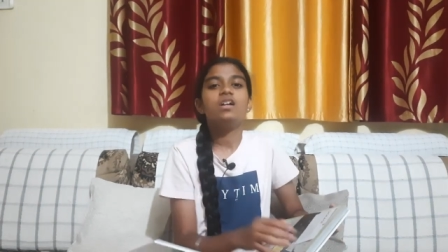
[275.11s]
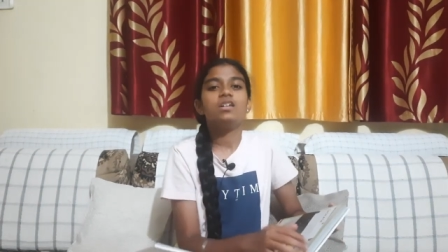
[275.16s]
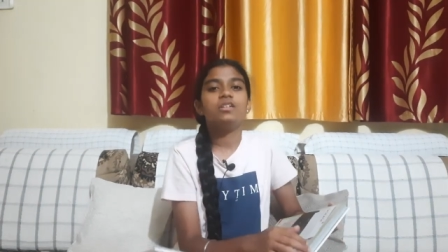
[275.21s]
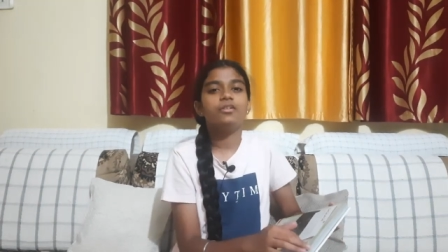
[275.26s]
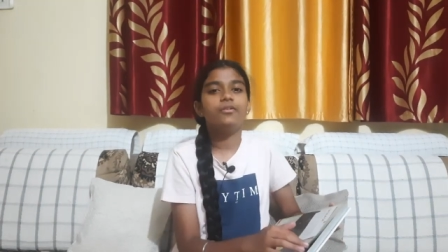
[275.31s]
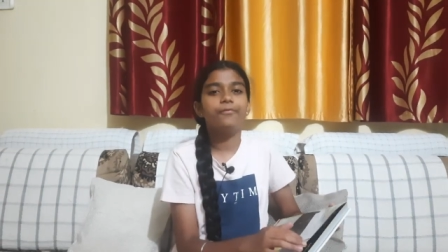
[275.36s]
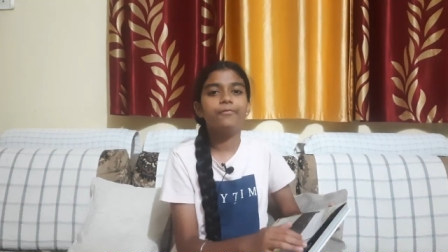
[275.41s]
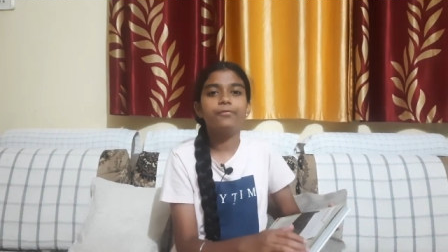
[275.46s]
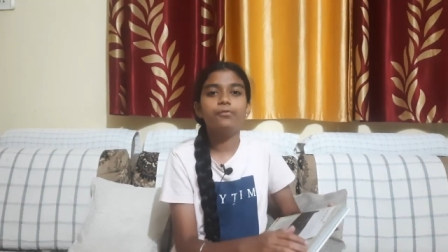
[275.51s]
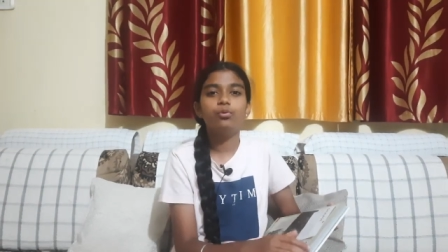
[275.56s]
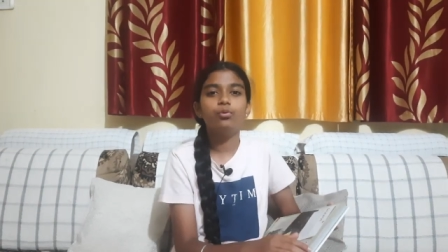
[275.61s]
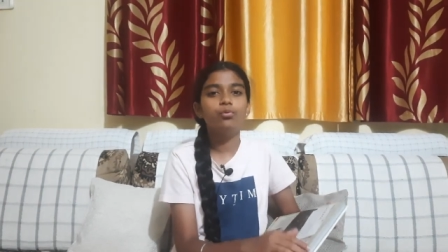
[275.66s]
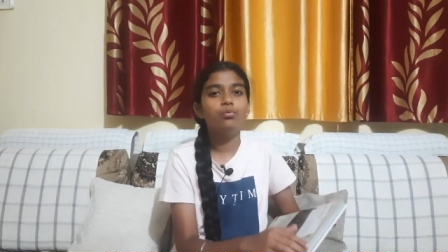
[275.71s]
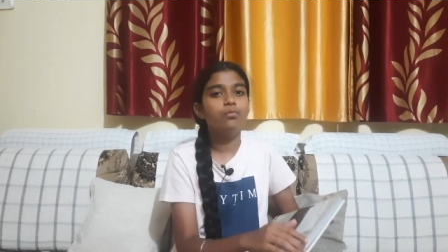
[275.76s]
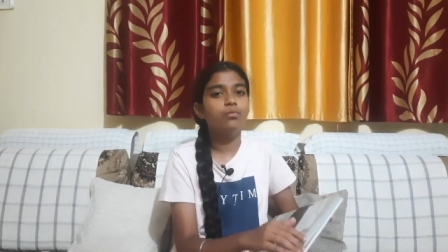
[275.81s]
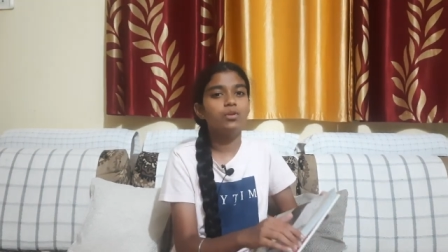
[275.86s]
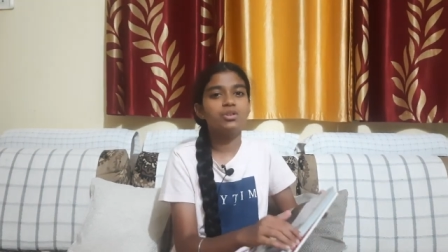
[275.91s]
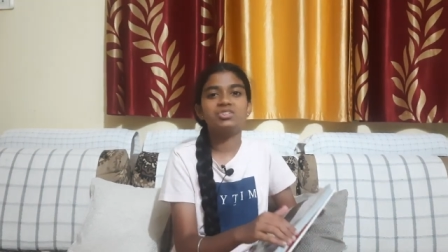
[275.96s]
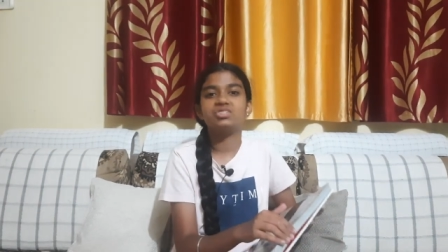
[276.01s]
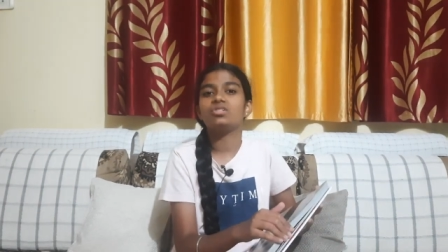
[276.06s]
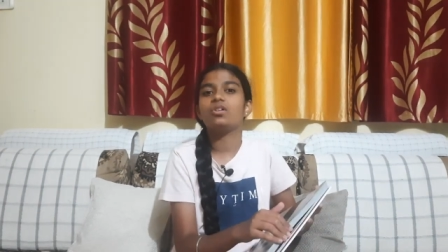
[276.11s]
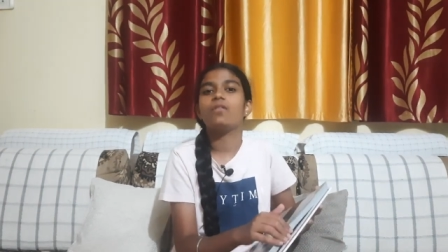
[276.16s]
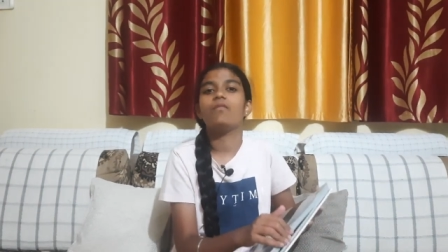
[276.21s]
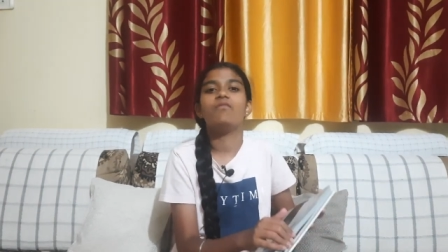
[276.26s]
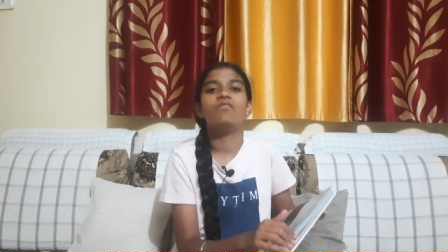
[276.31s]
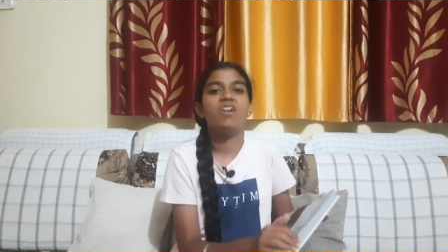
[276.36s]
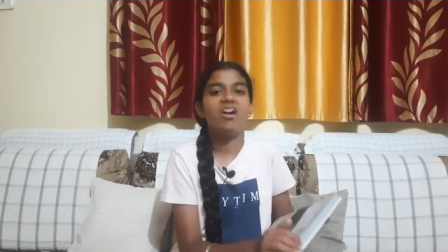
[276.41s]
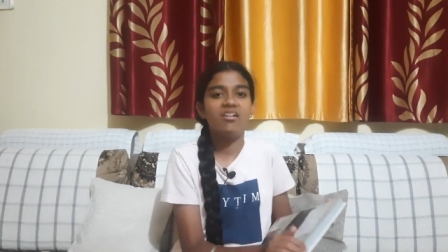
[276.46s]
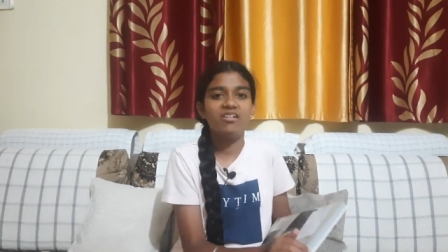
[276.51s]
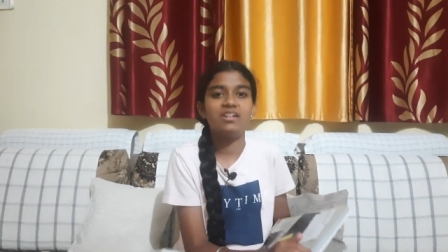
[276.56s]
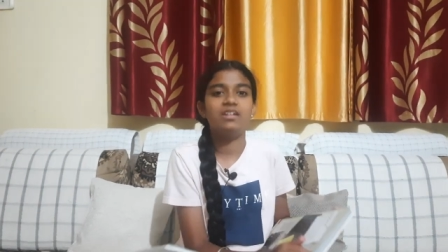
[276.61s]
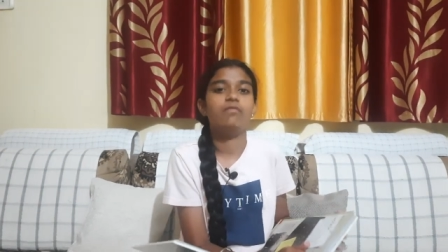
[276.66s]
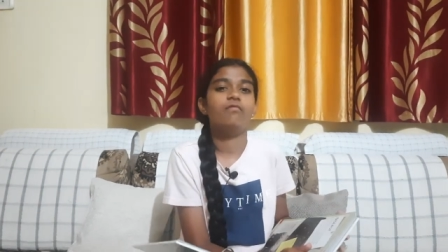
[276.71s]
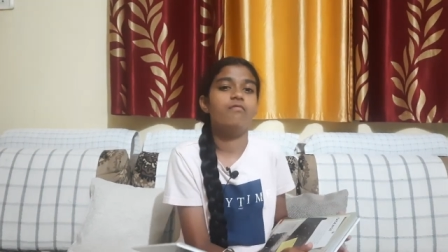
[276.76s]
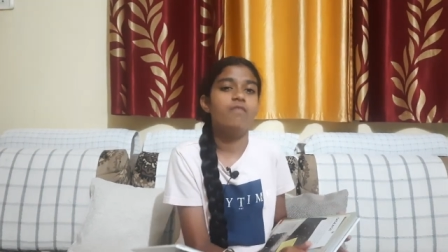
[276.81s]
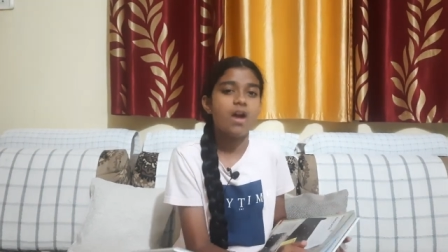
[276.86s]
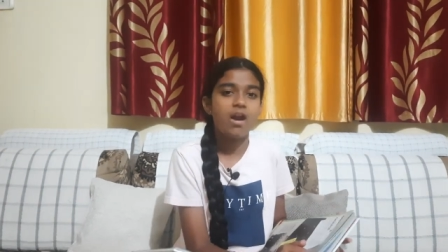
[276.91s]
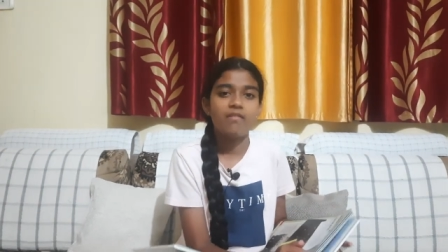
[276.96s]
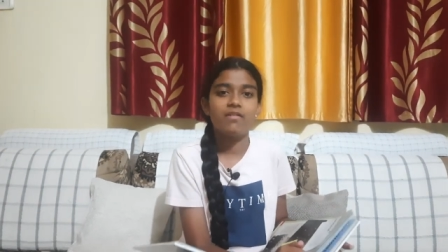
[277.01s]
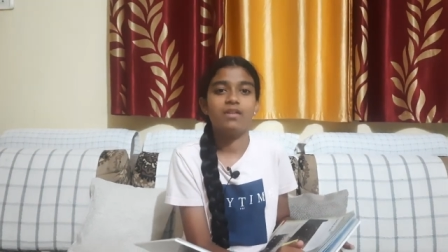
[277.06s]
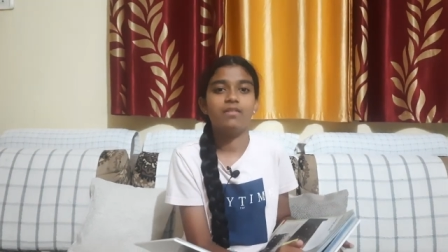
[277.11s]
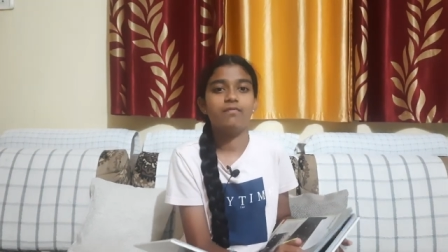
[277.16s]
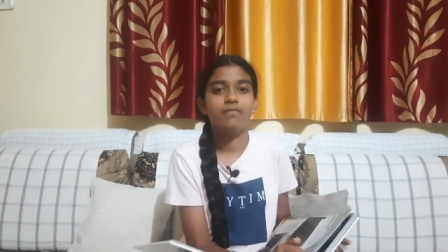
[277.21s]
The flu was a very, very,